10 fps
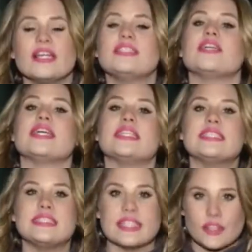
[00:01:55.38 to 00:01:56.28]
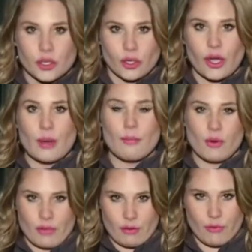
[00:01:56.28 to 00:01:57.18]
to consider
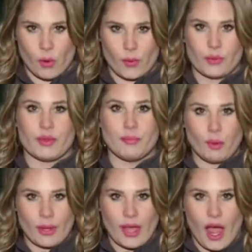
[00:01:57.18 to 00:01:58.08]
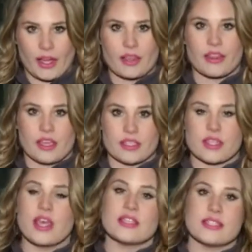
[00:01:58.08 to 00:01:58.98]
moving forward with boycotting these
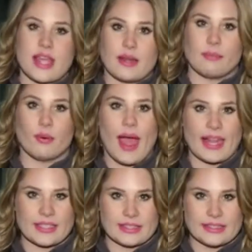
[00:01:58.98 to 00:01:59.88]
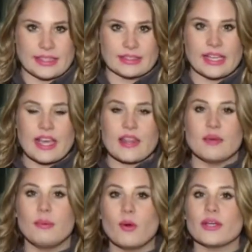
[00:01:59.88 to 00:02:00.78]
state practices. The
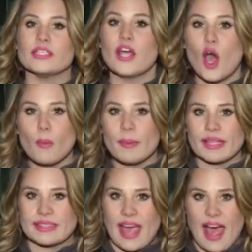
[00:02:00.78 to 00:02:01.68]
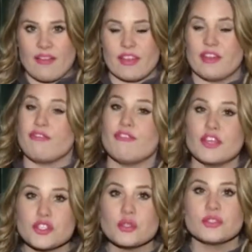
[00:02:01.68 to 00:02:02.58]
board is hoping to have an official